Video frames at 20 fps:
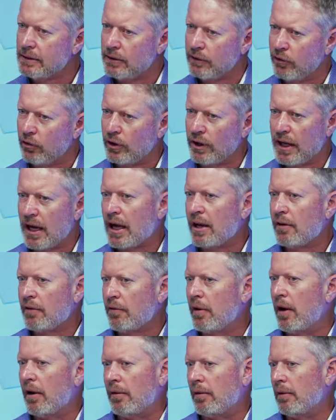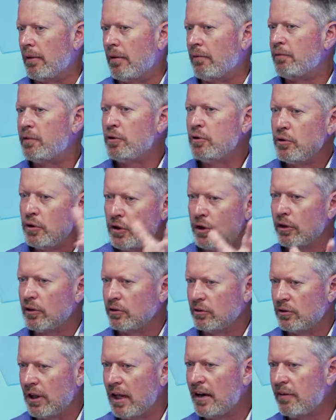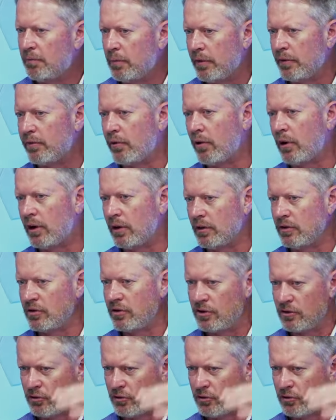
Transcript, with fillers: only got a few years left before it